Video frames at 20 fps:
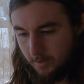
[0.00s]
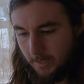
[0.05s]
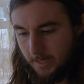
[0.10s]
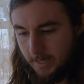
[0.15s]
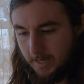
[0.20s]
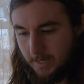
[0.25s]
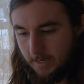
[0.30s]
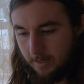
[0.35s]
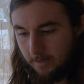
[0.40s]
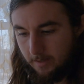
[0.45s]

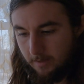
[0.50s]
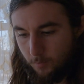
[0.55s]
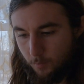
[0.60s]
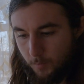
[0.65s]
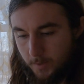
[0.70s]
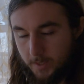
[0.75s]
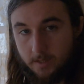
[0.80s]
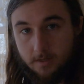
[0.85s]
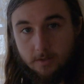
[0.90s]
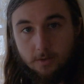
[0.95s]
and
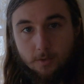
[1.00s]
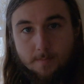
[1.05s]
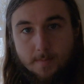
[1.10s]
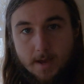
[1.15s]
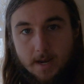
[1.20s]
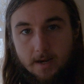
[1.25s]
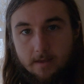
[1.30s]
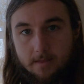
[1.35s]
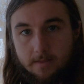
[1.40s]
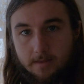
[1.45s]
we can do
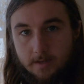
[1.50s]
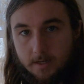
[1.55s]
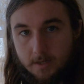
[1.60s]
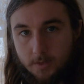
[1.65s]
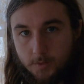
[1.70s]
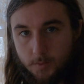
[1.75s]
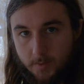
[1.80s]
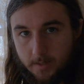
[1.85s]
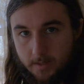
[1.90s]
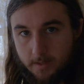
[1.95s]
many
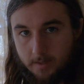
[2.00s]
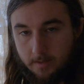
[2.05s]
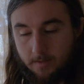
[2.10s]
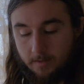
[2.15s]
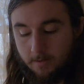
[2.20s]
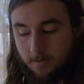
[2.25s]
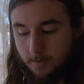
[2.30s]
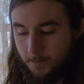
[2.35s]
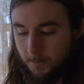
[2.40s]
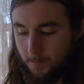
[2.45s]
things with it,